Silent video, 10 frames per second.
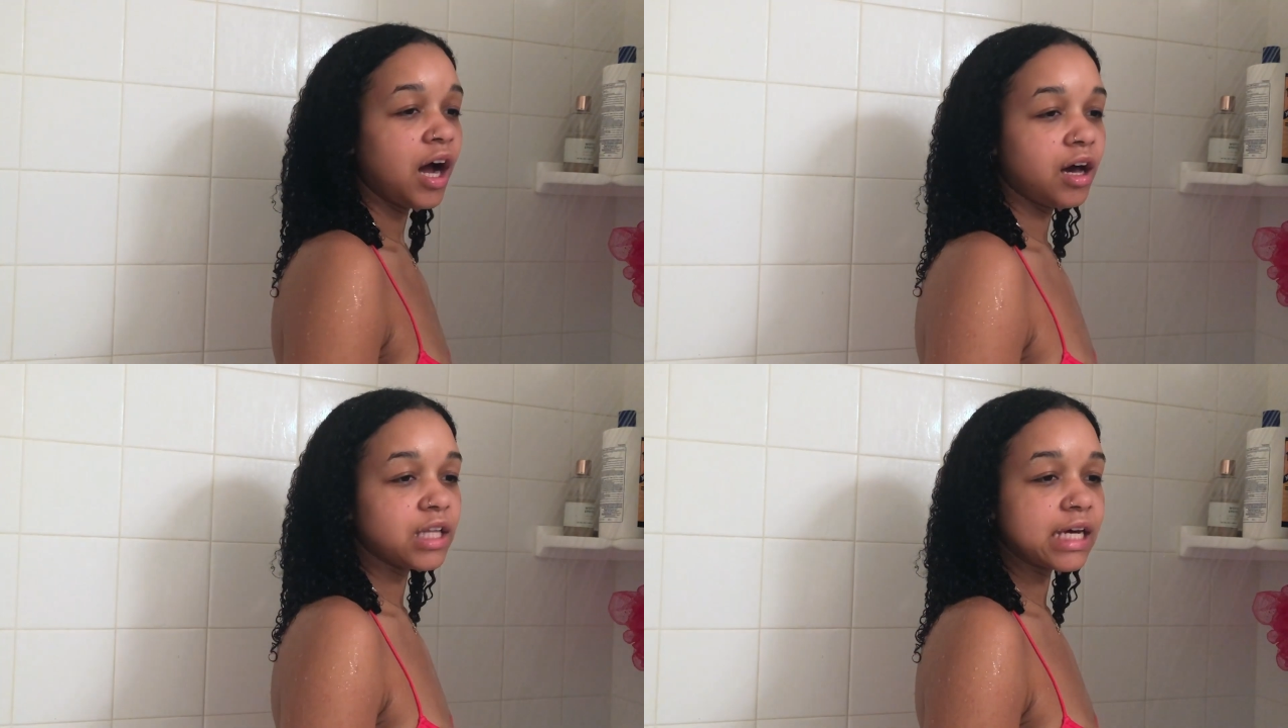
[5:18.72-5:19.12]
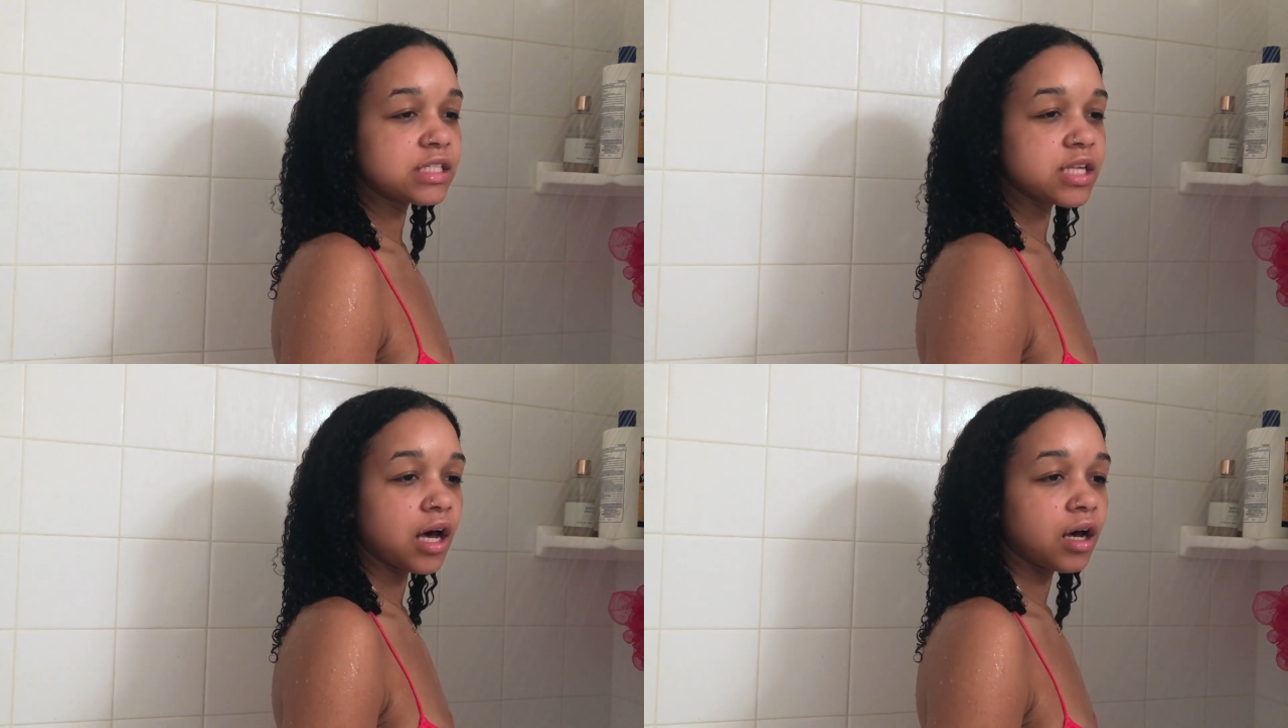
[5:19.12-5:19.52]

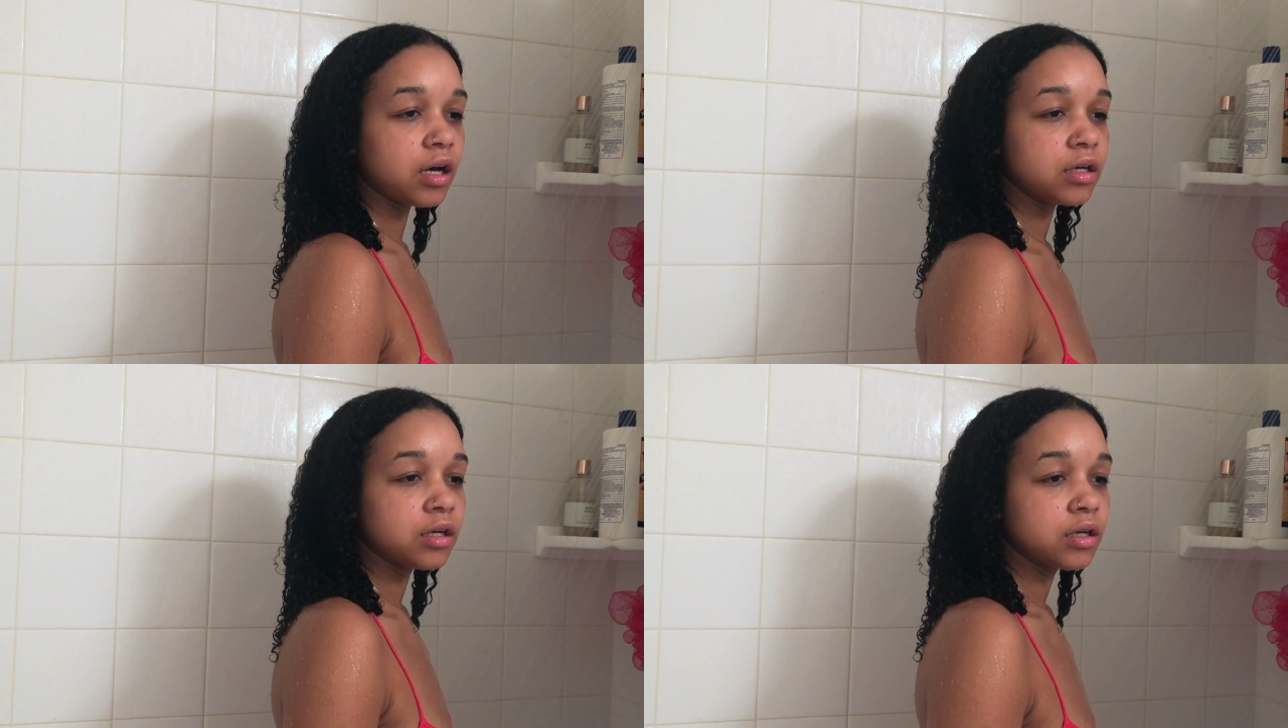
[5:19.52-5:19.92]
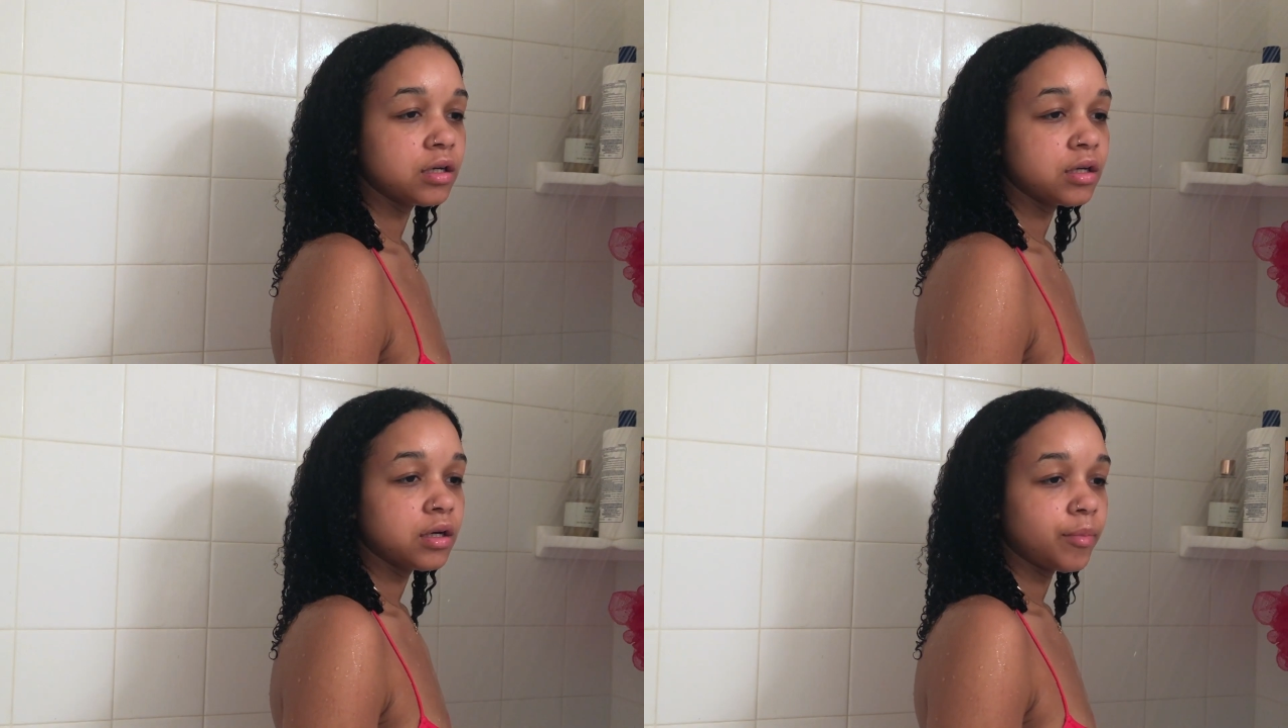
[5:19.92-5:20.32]
Alexa,
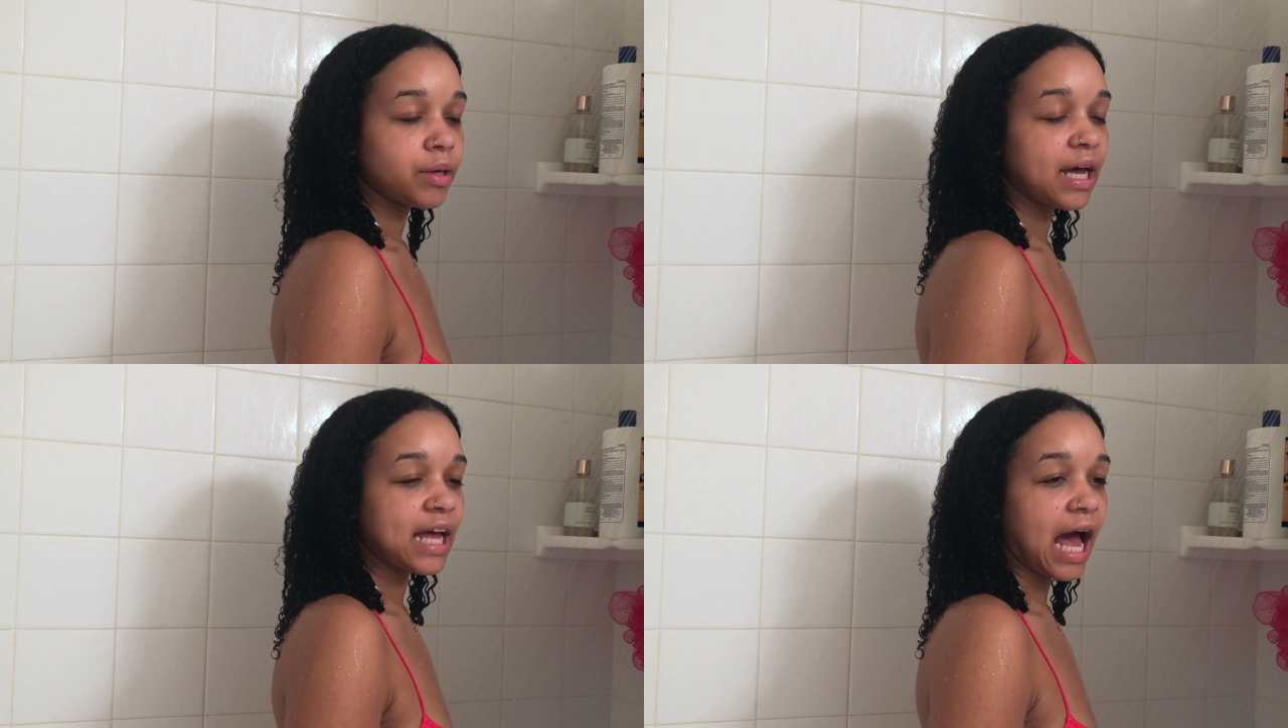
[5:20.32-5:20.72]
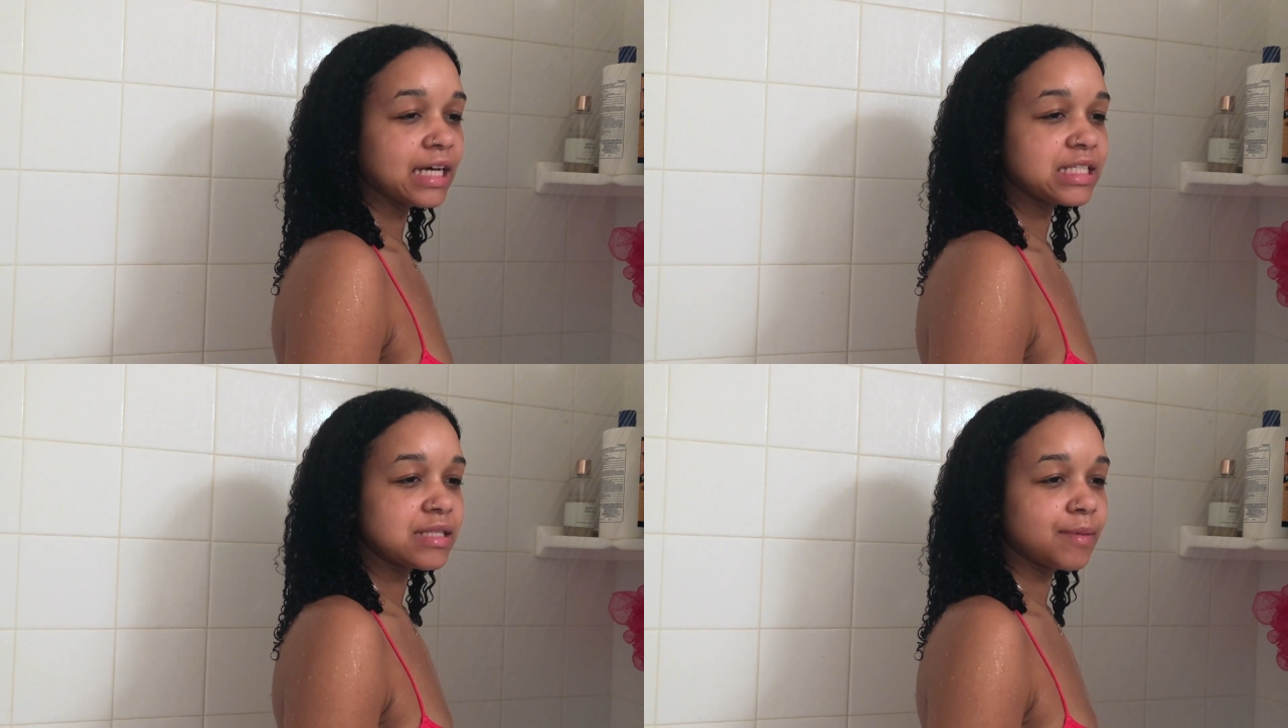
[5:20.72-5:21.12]
play
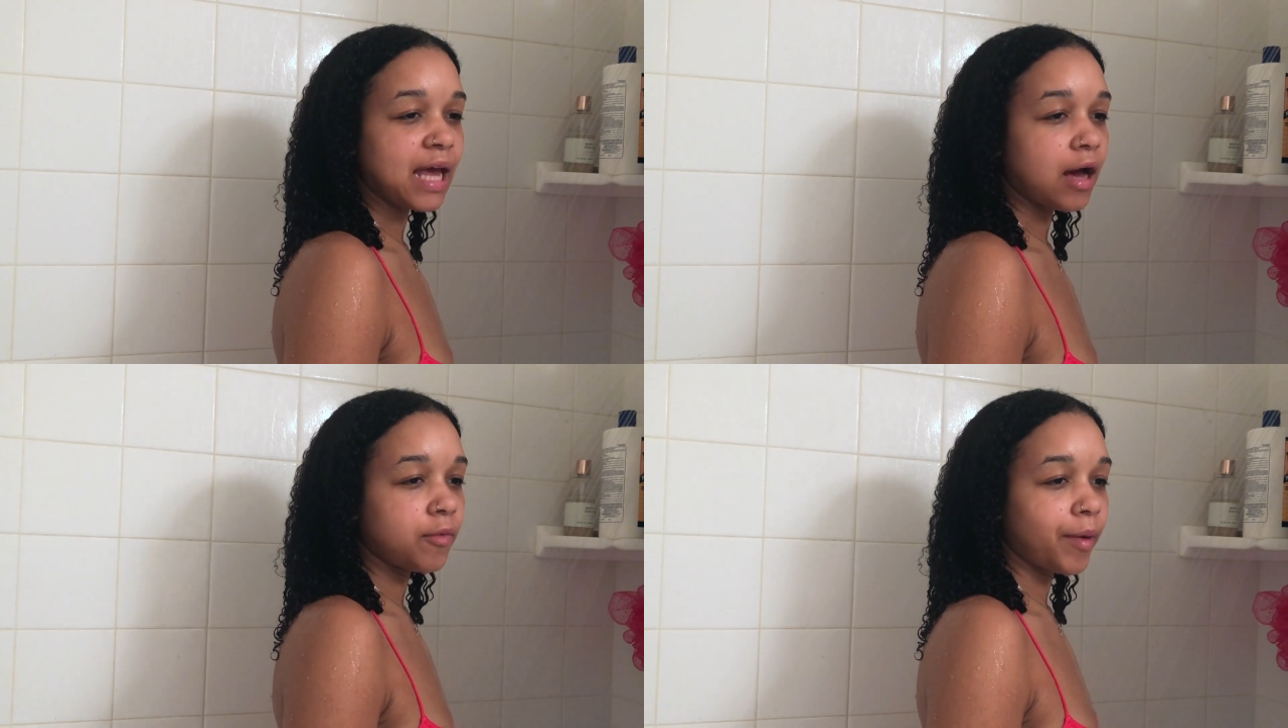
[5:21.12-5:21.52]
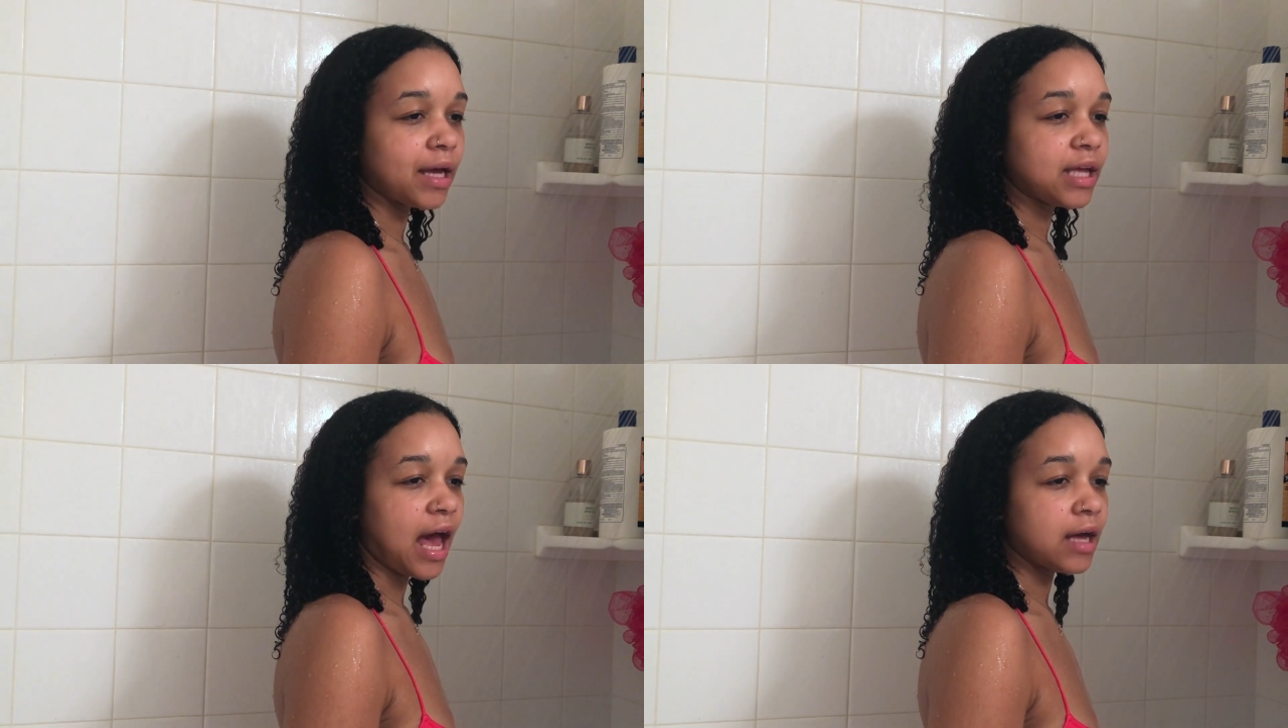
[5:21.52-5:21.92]
Ice Me Out by
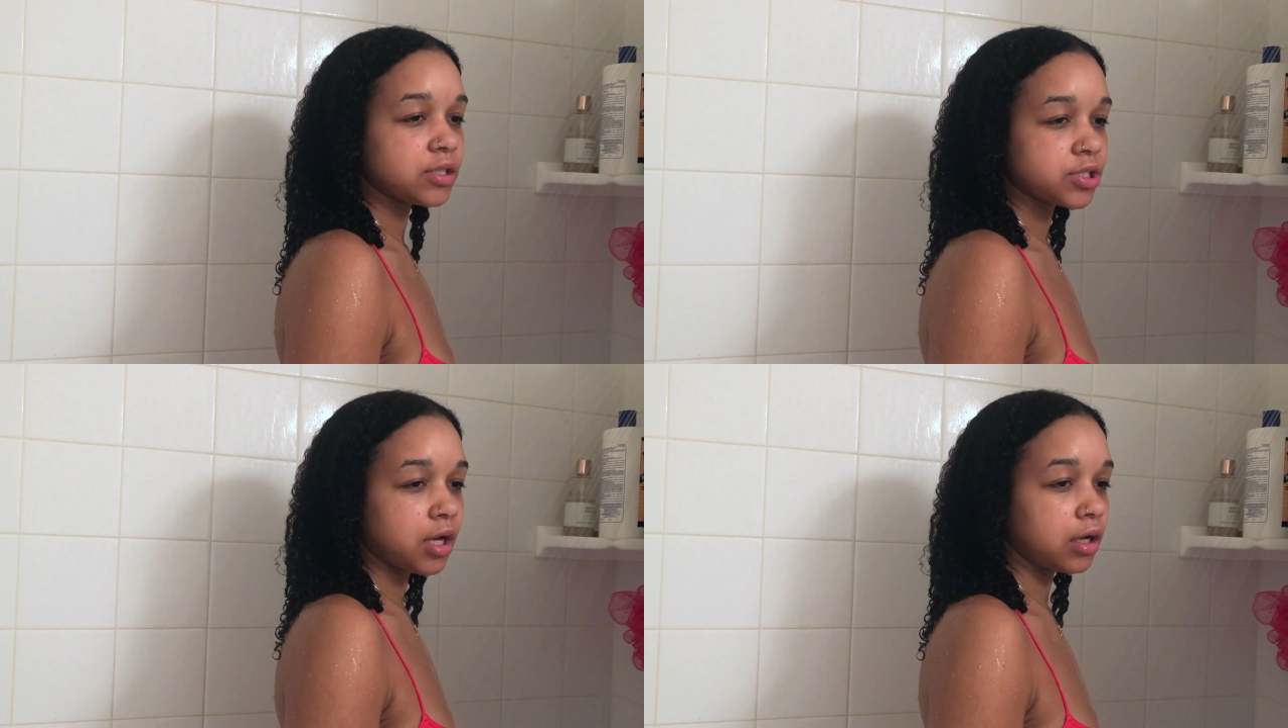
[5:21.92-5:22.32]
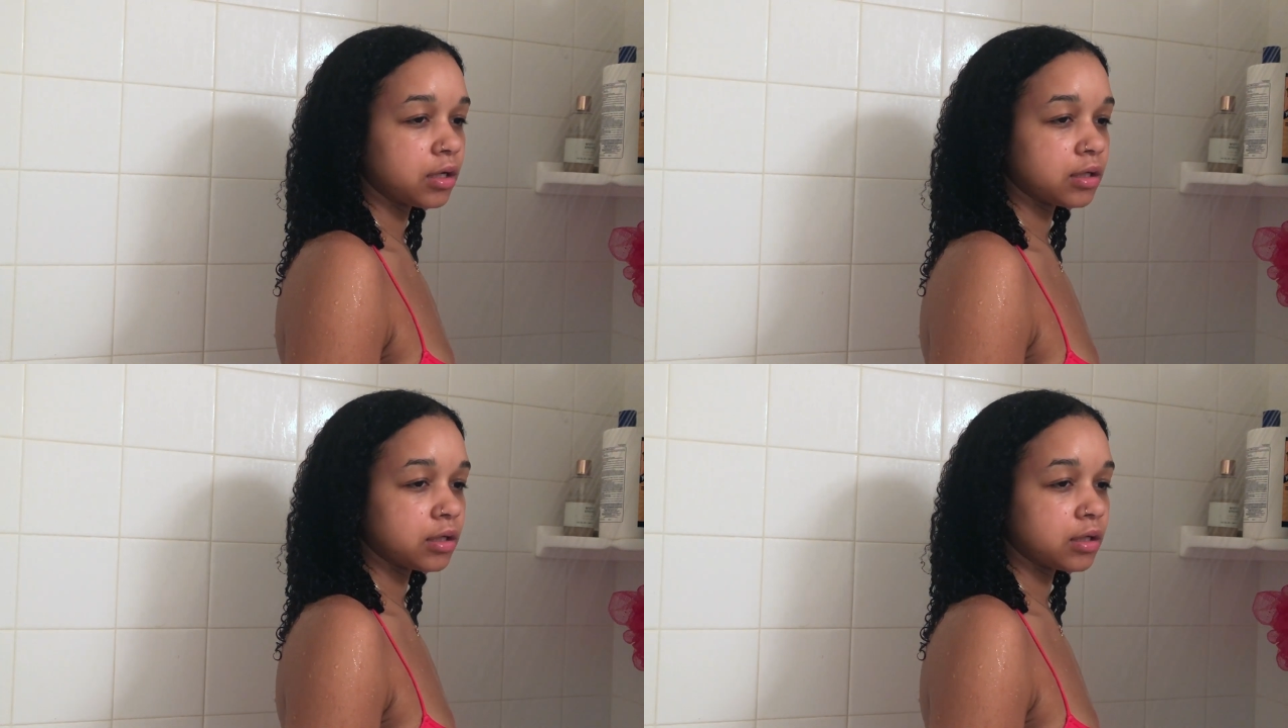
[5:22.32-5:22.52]
Castor.